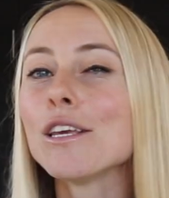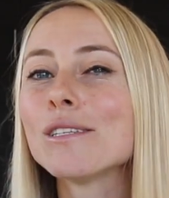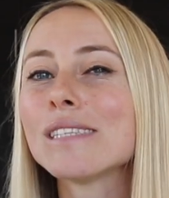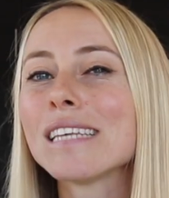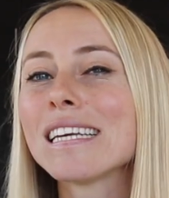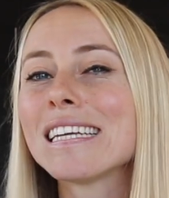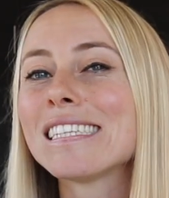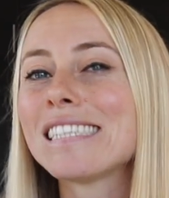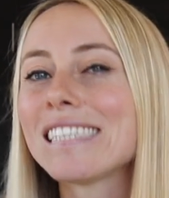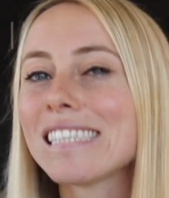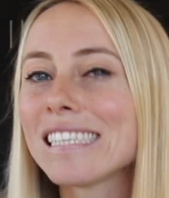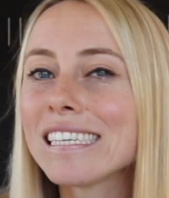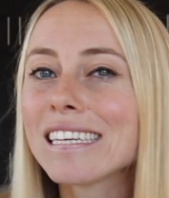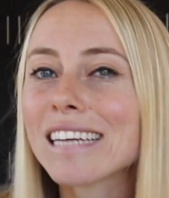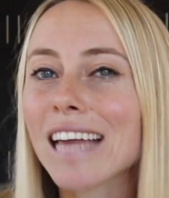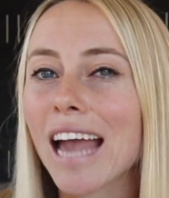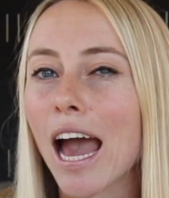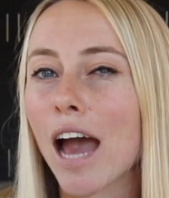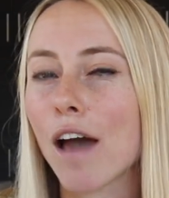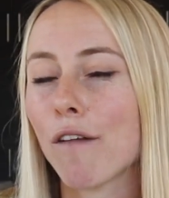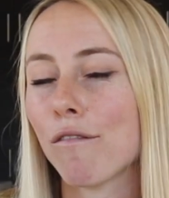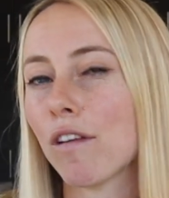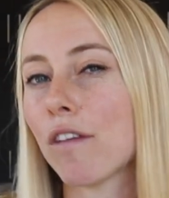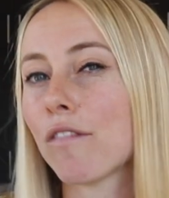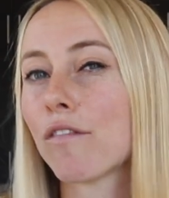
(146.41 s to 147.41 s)
using
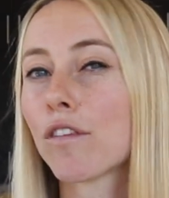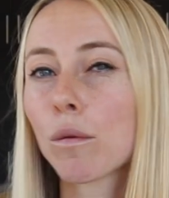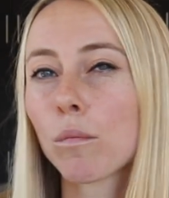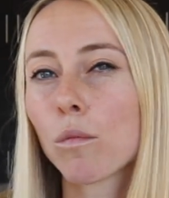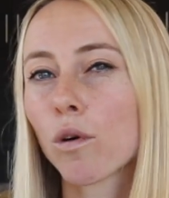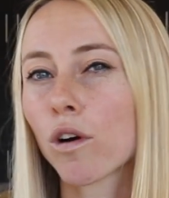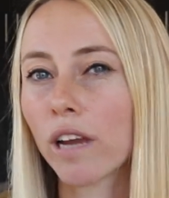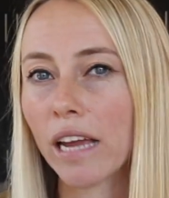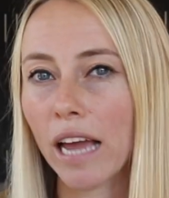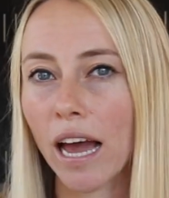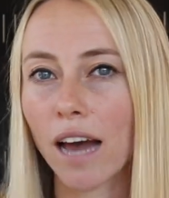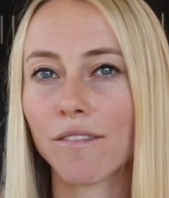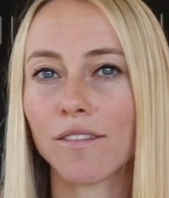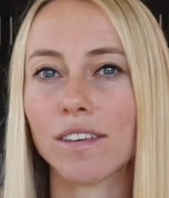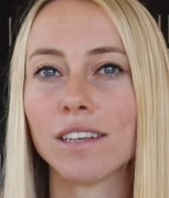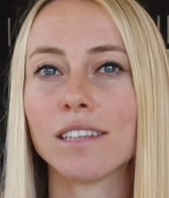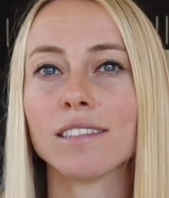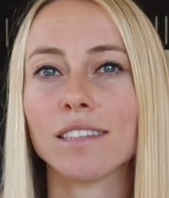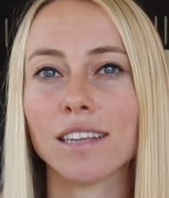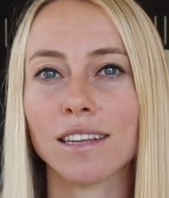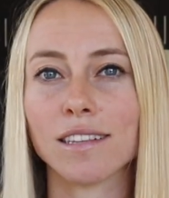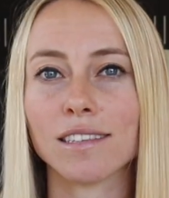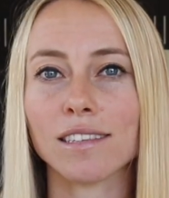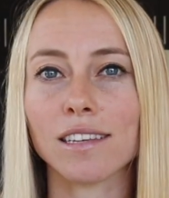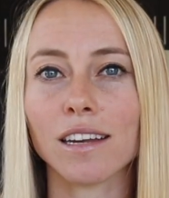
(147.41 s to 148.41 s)
decaf if you're more caffeine
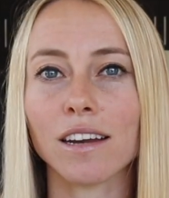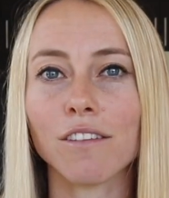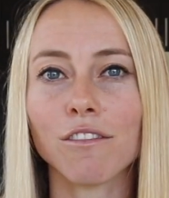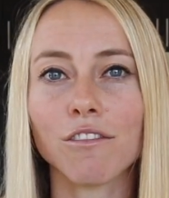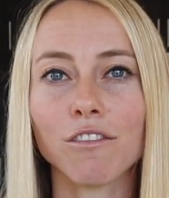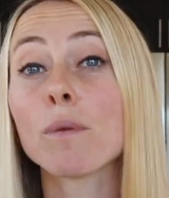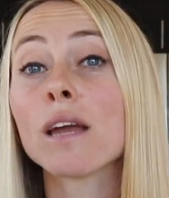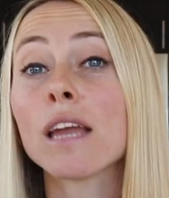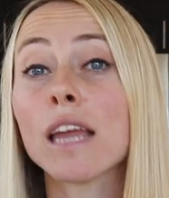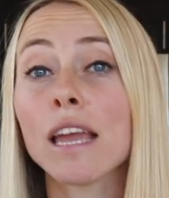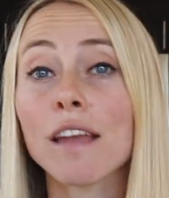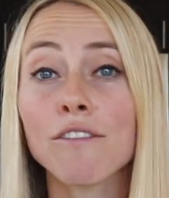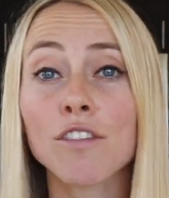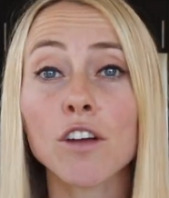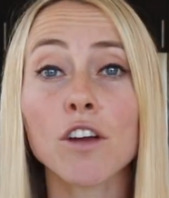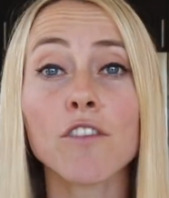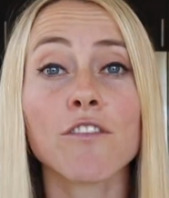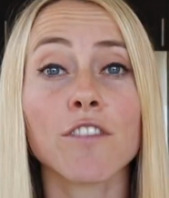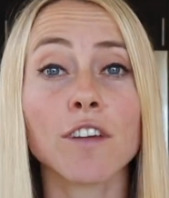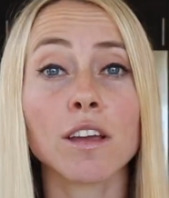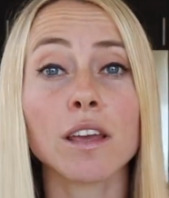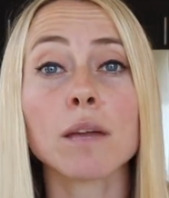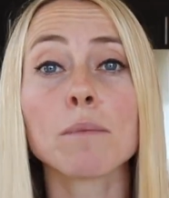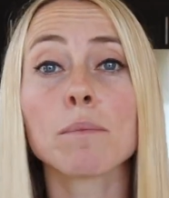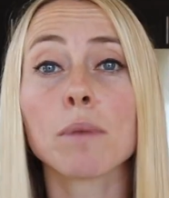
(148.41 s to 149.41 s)
sensitive. But if you're
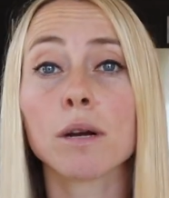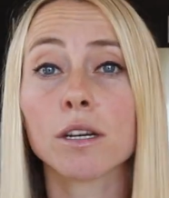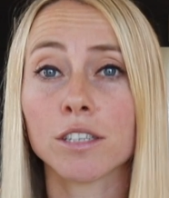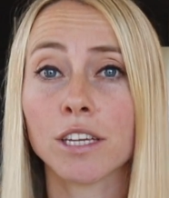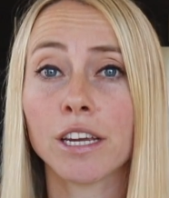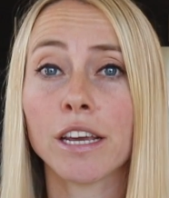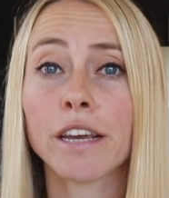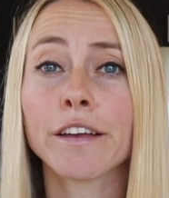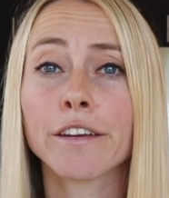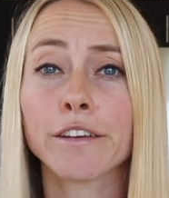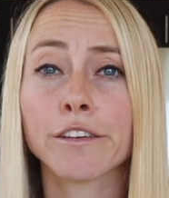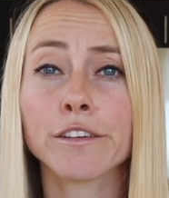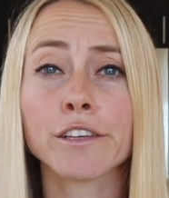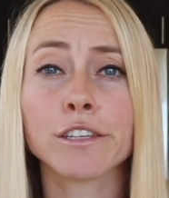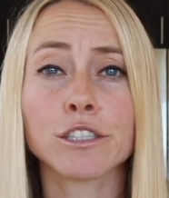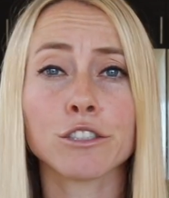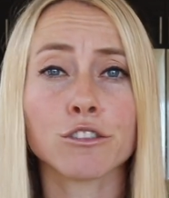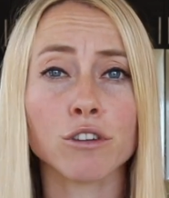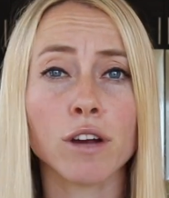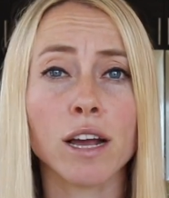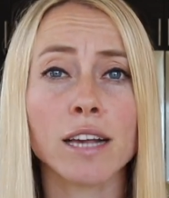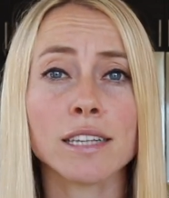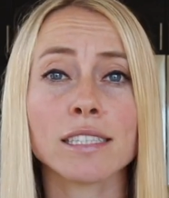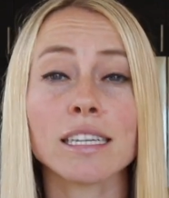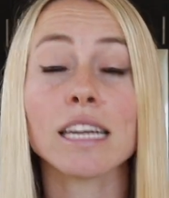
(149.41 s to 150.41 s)
feeling particularly really
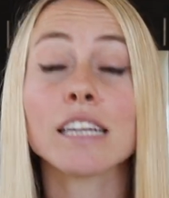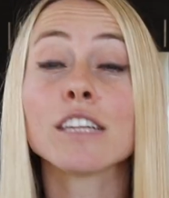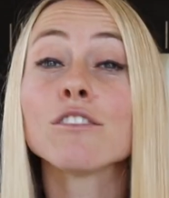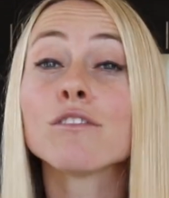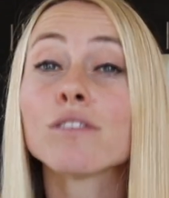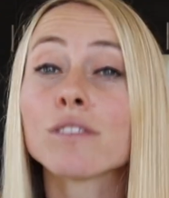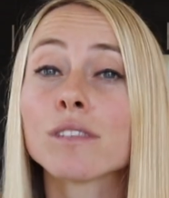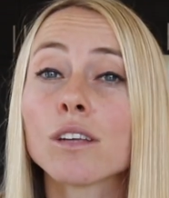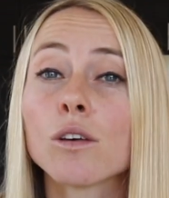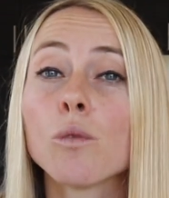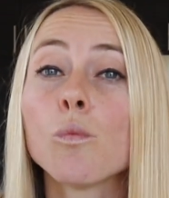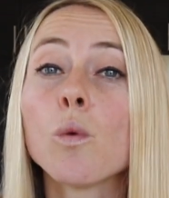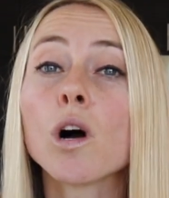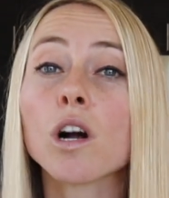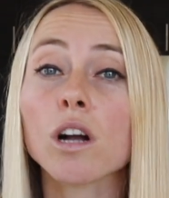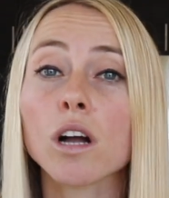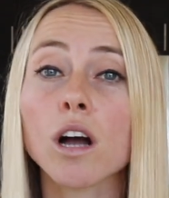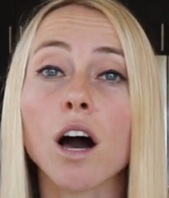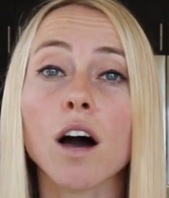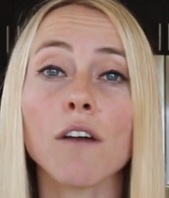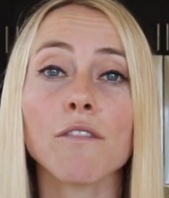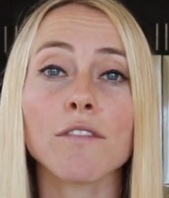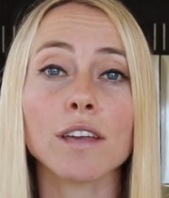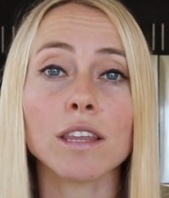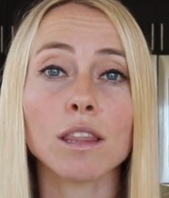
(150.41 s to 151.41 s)
stressed and you still want
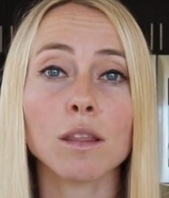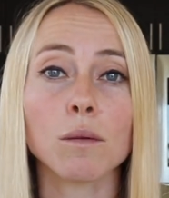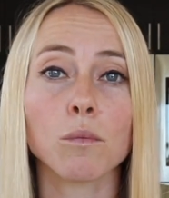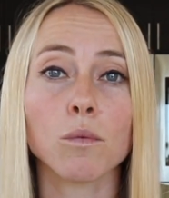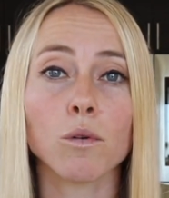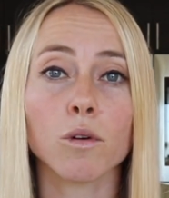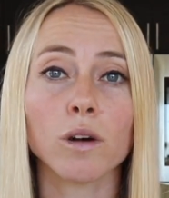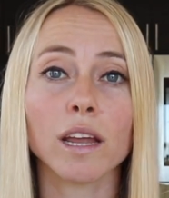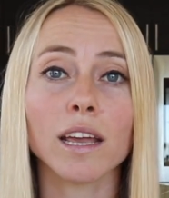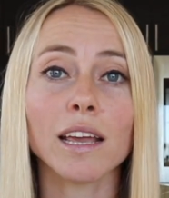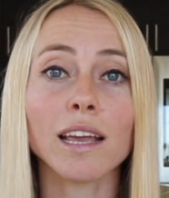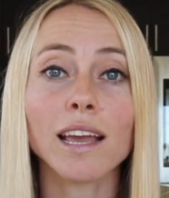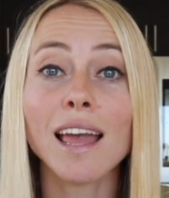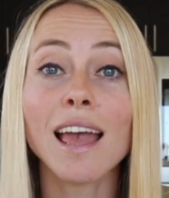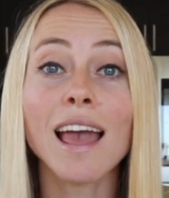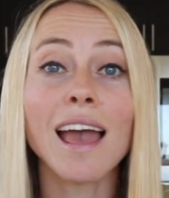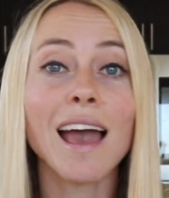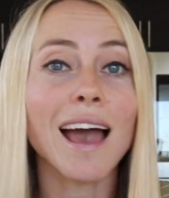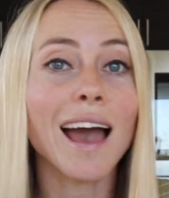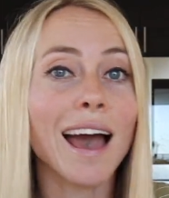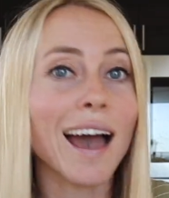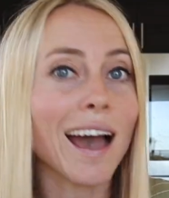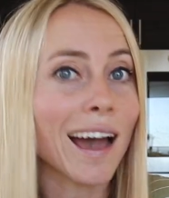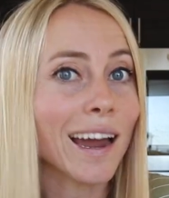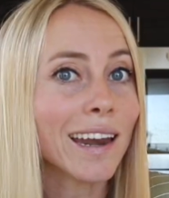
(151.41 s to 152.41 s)
coffee in the morning,
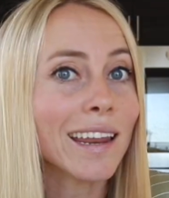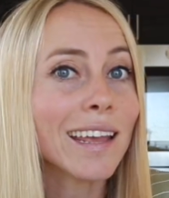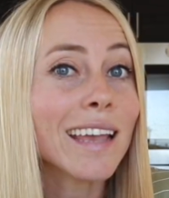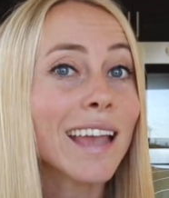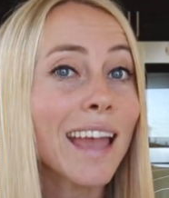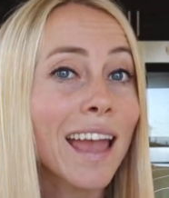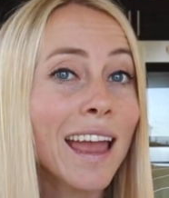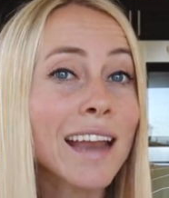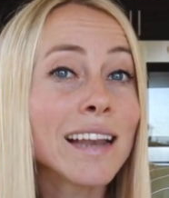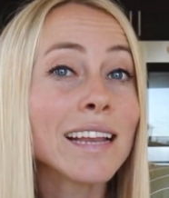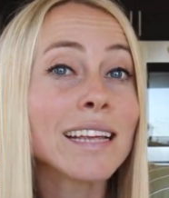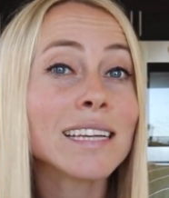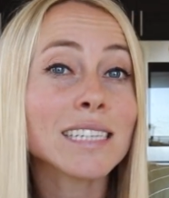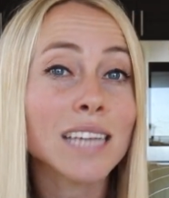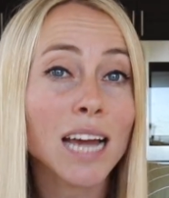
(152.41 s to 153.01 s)
adding any